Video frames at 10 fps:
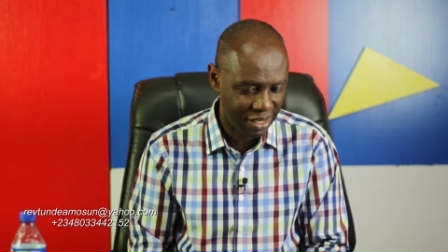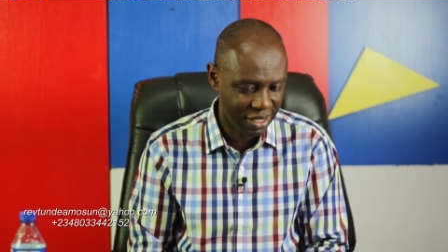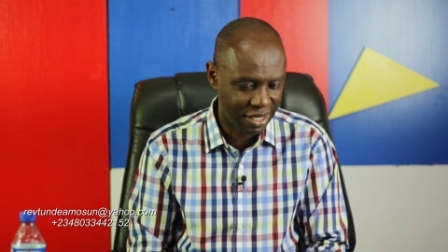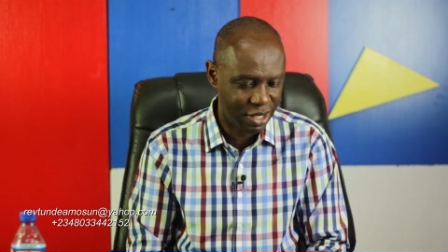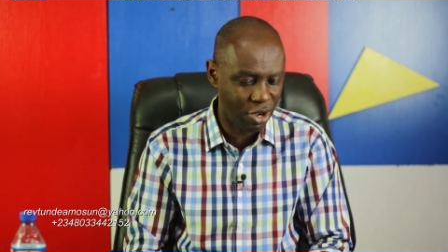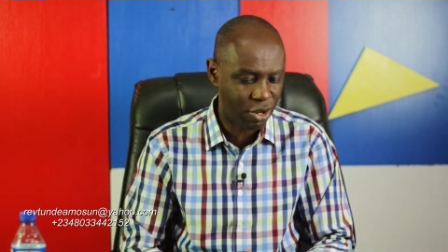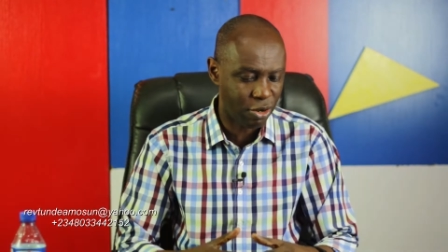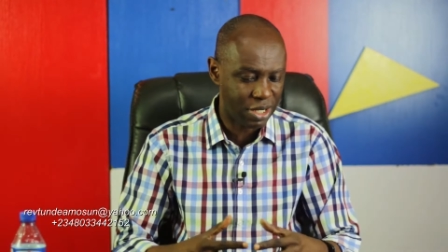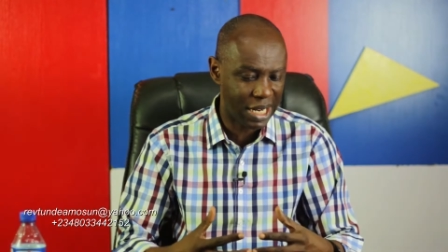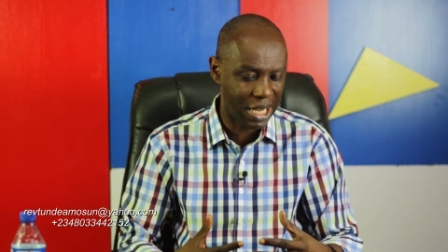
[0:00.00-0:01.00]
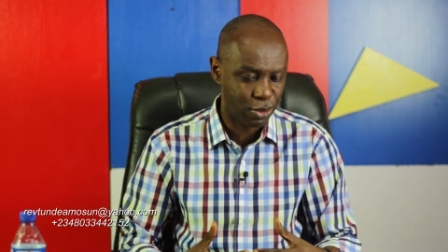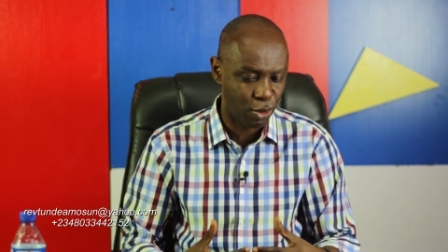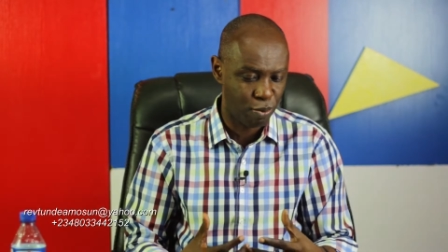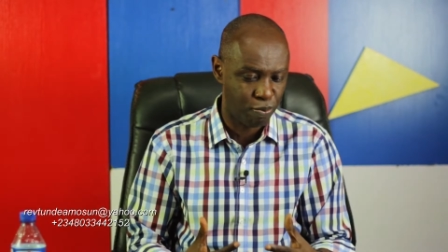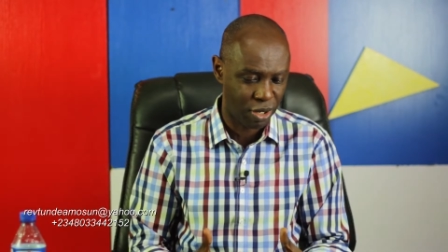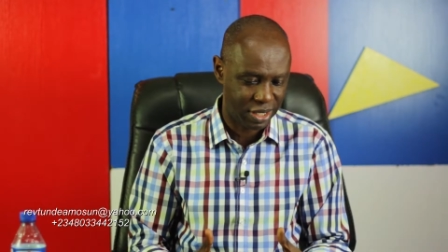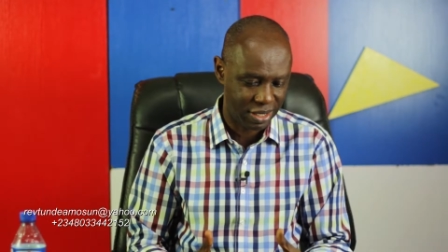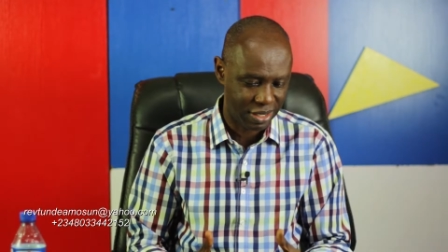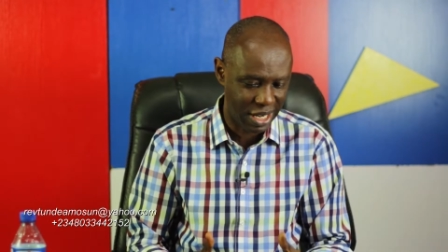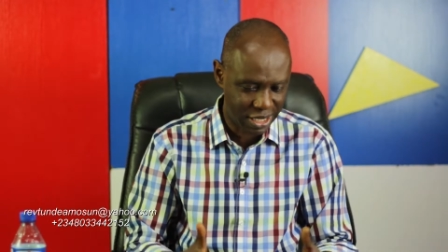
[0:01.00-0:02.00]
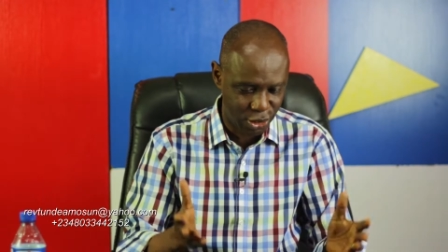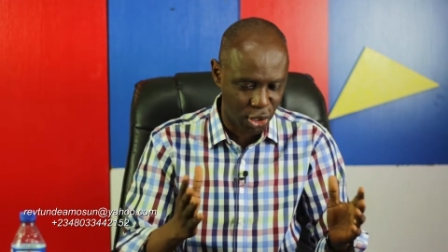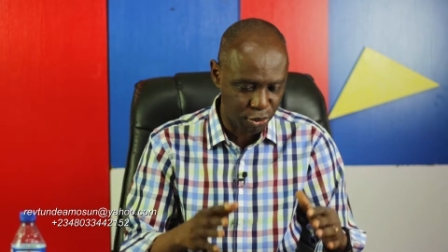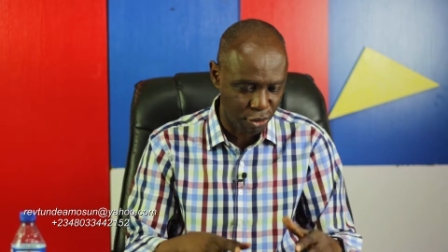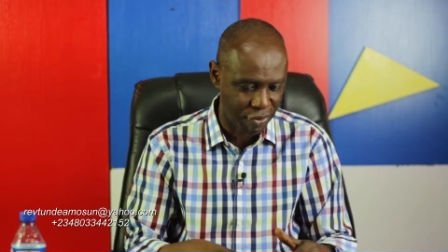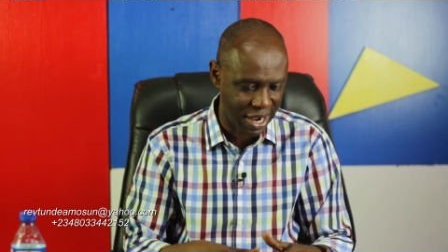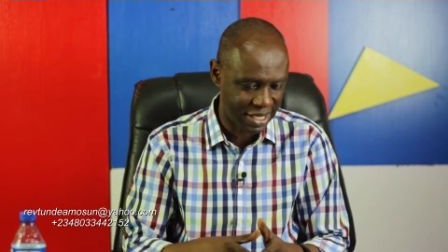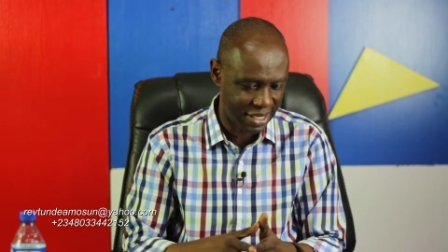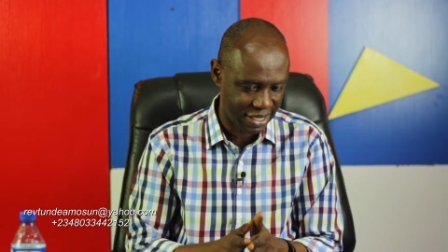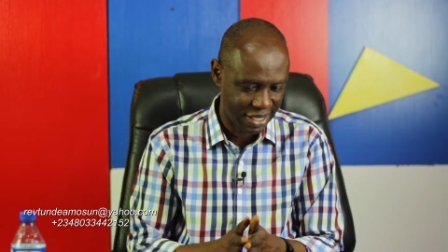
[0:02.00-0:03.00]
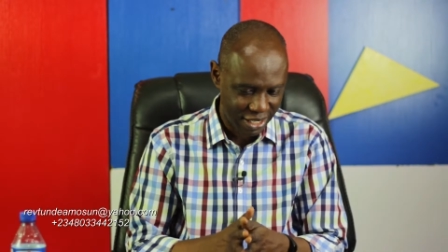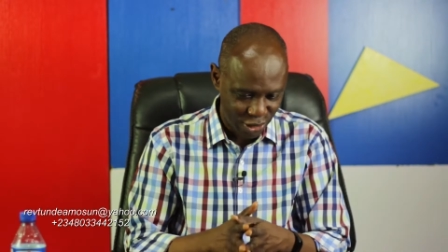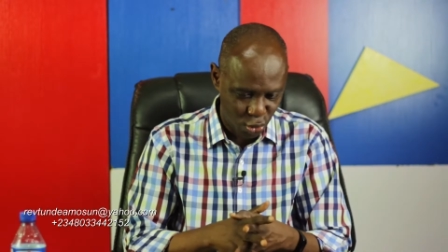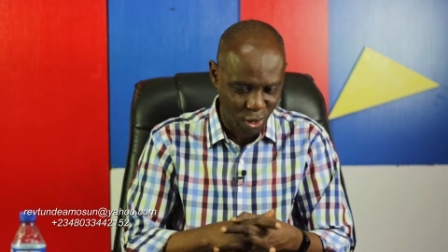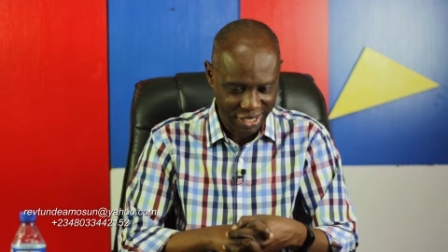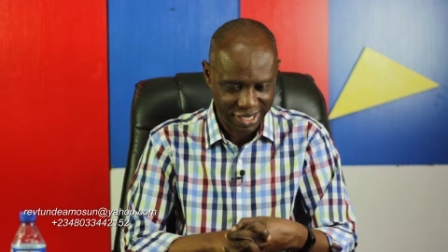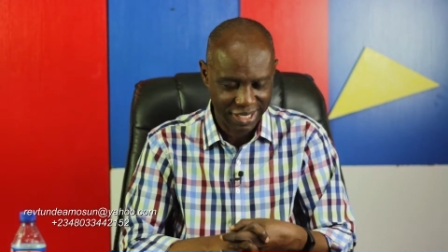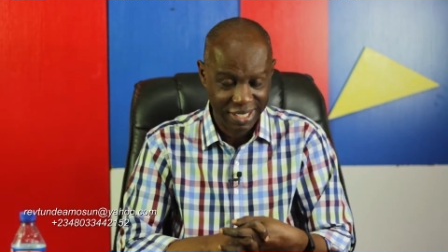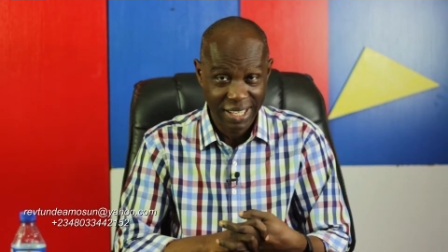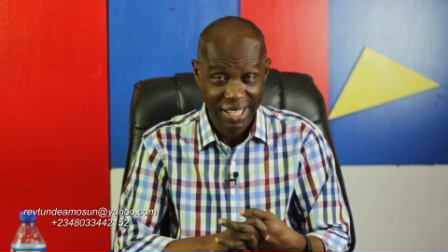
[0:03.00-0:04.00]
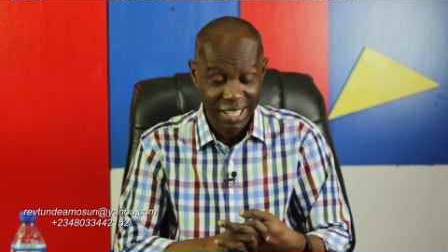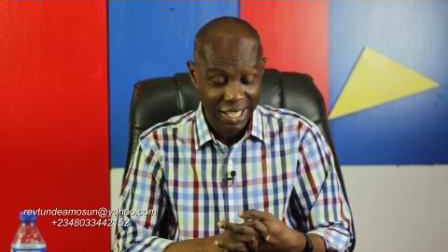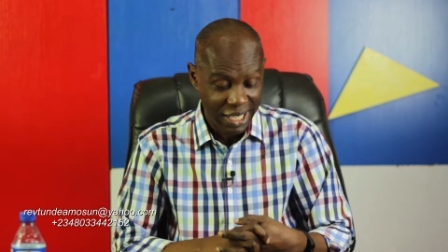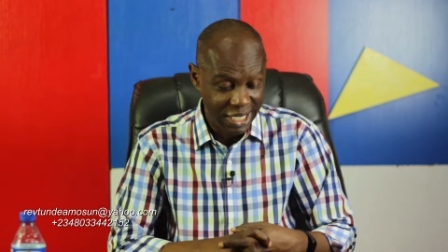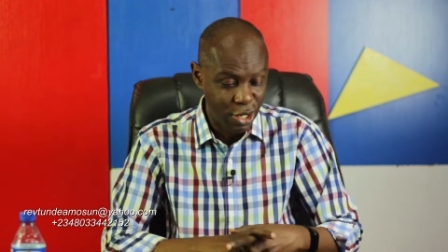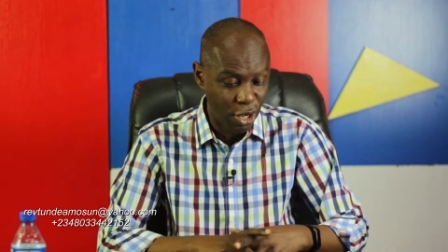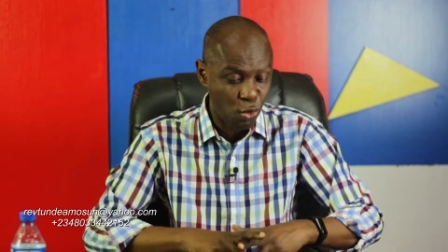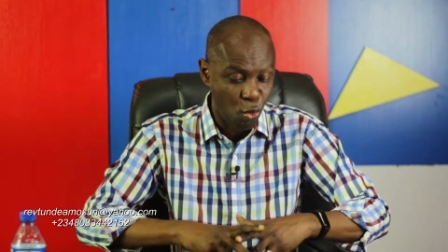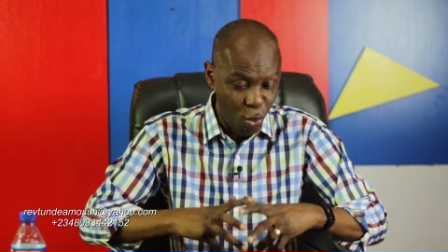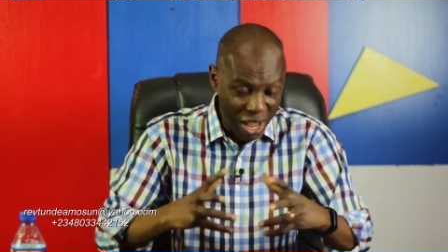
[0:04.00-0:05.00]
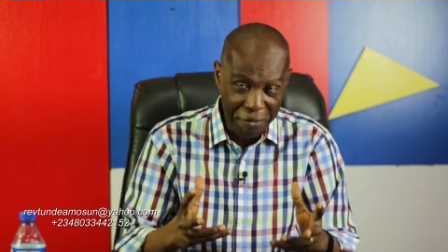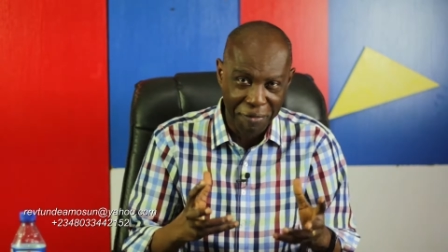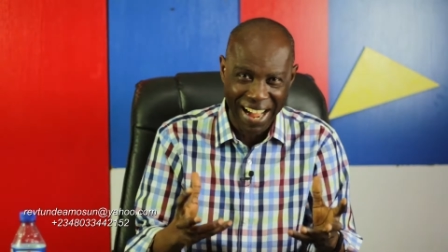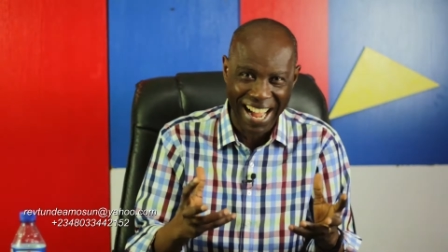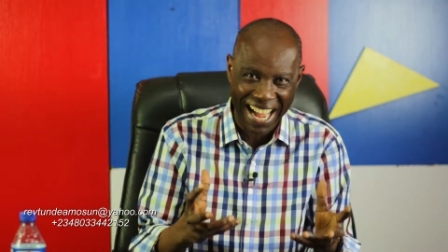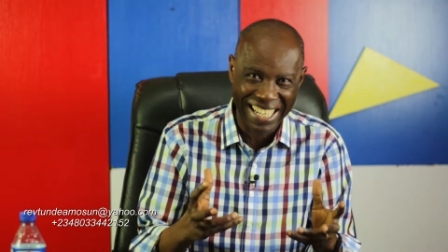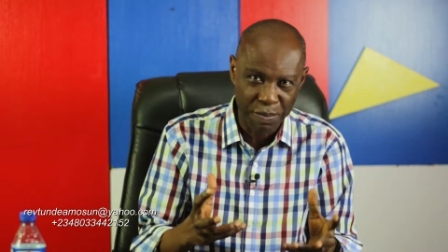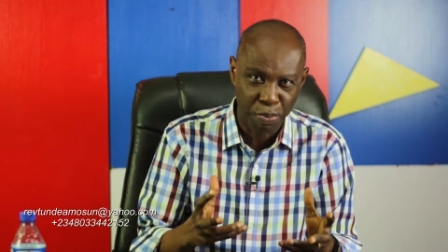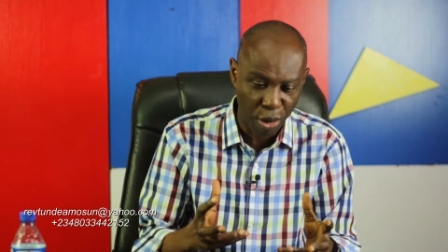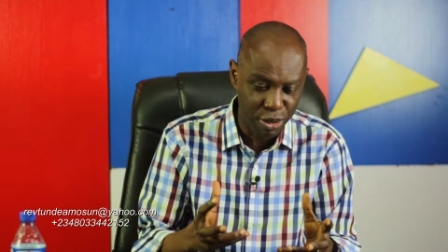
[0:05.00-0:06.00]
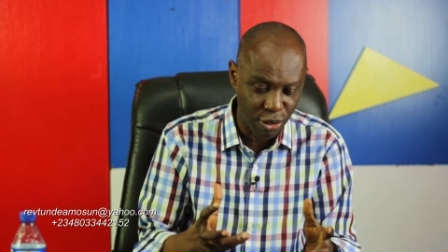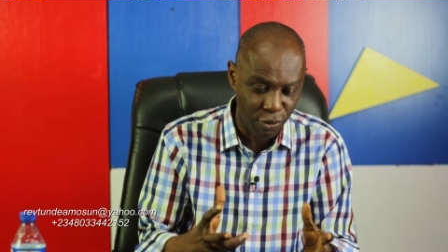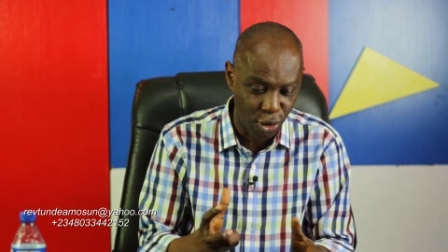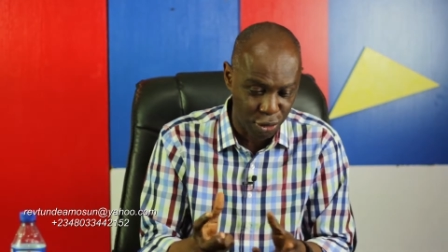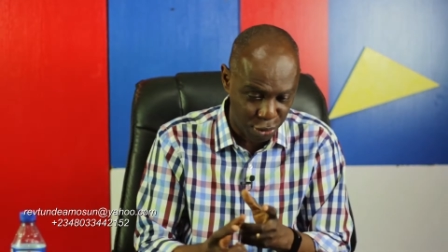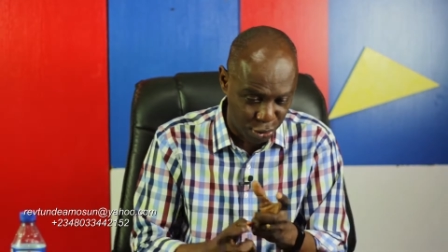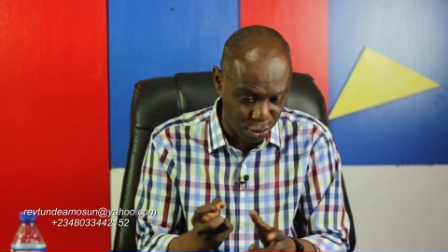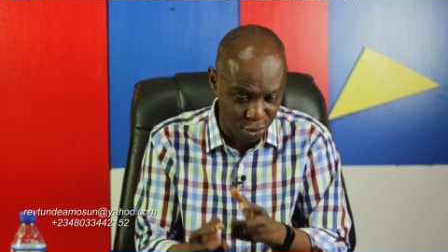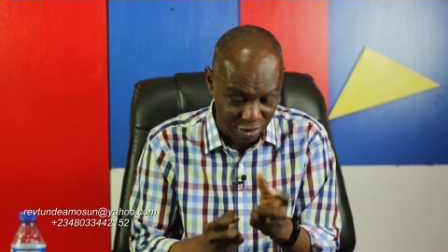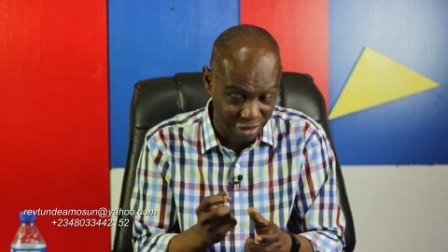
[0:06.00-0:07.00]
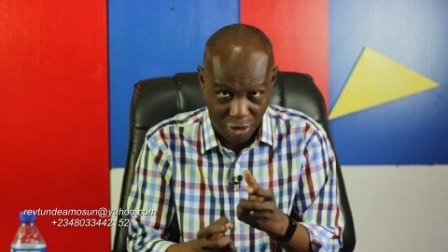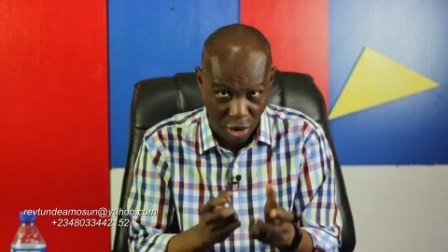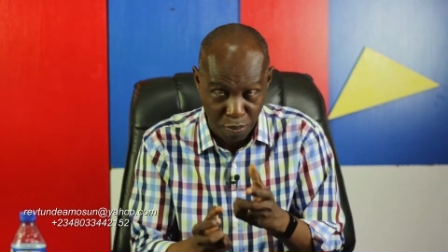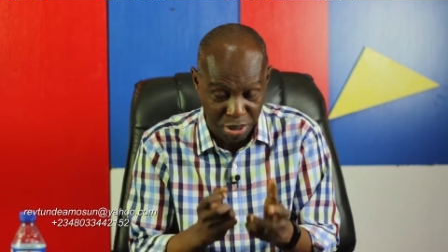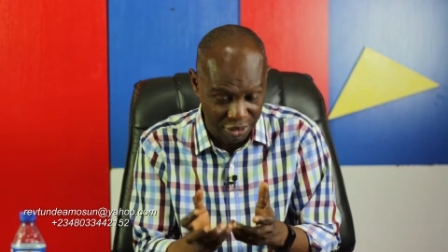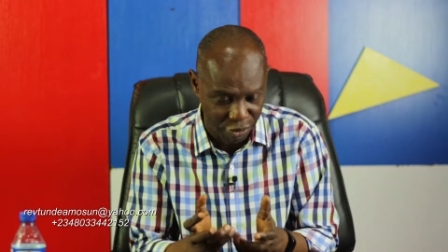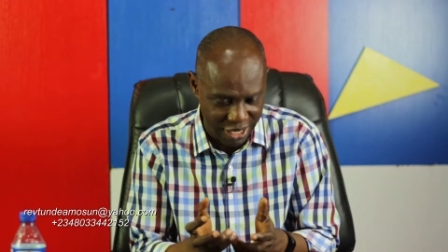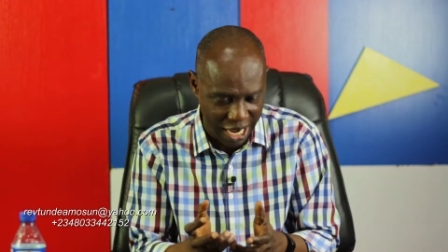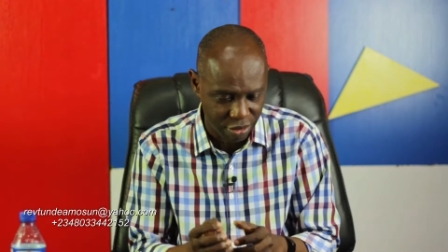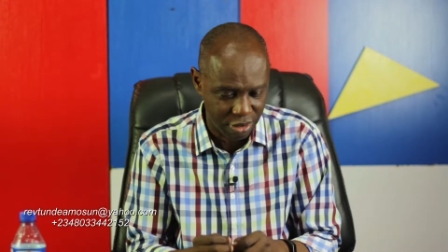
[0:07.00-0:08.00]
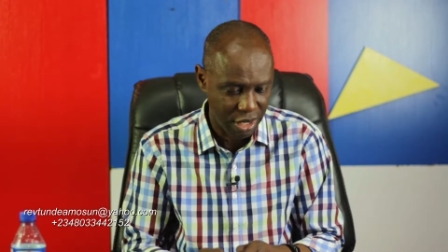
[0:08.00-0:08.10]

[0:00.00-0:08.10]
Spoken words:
he did not consider his own body." Let's jump to verse 20. "He did not waver at the promise of God through unbelief or doubt,